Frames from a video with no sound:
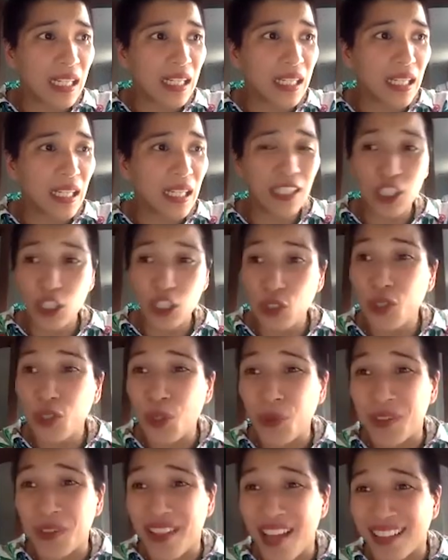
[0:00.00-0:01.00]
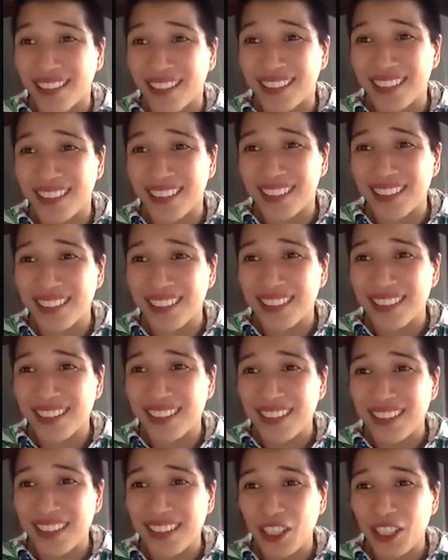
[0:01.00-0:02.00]
you know that,
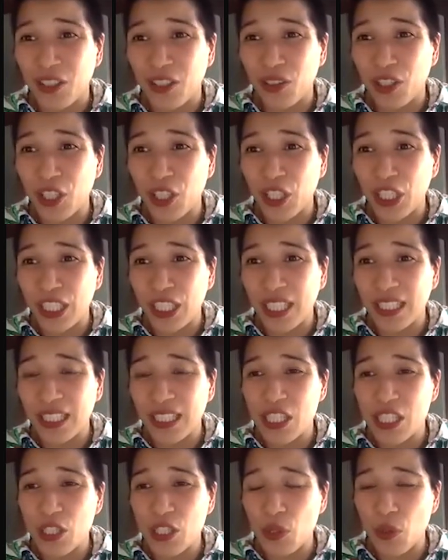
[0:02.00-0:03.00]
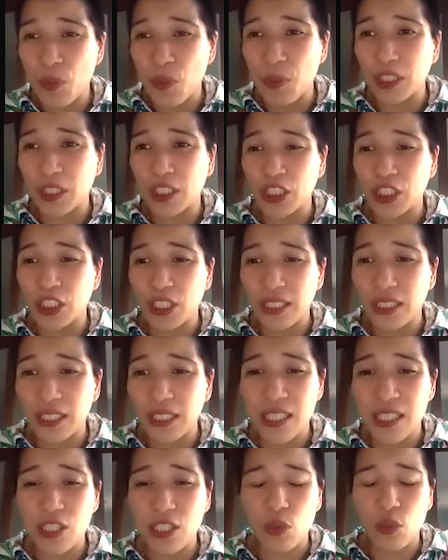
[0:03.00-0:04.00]
learning is so
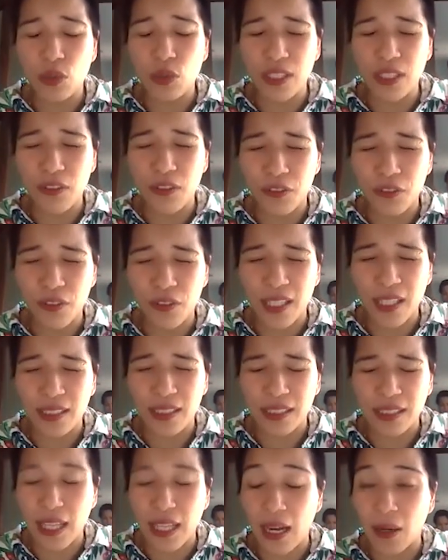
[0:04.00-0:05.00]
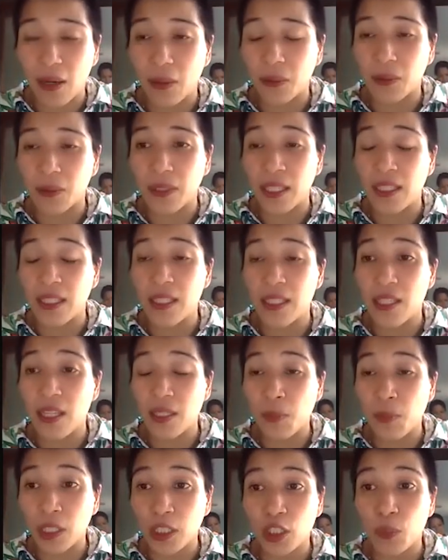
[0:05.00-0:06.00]
different now, and it's
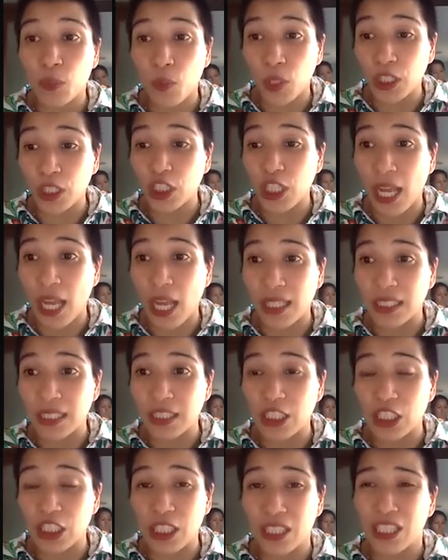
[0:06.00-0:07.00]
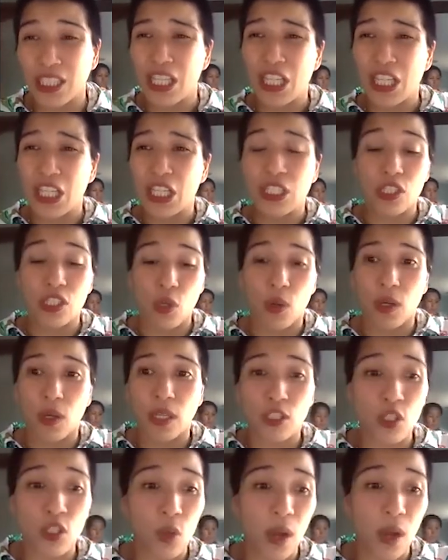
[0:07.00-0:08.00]
much more challenging.
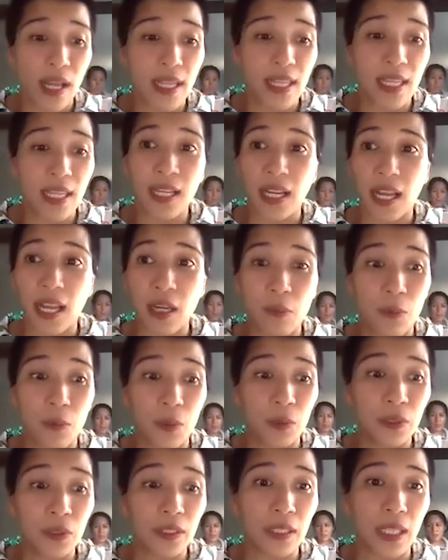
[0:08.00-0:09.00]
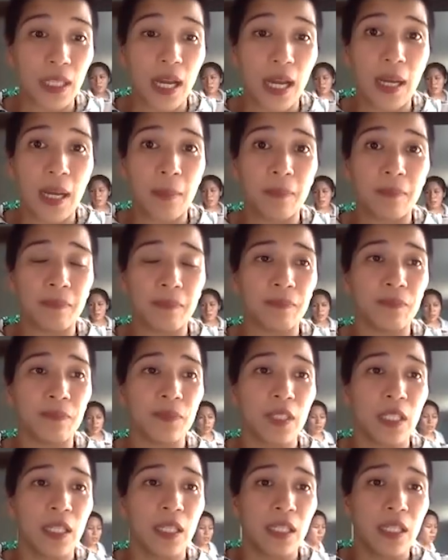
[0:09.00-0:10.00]
So I think I won't, I
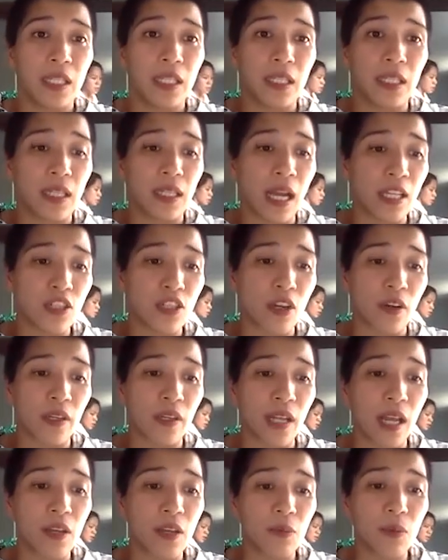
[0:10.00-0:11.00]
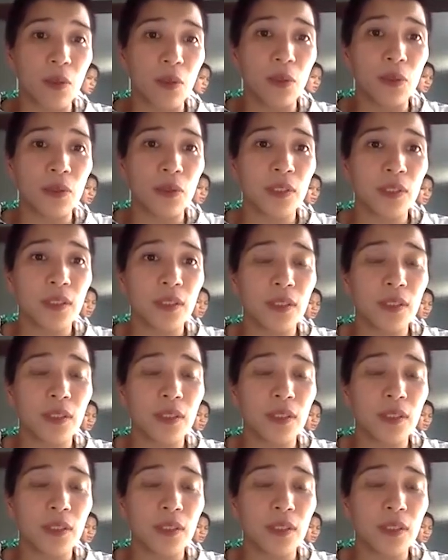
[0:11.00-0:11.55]
won't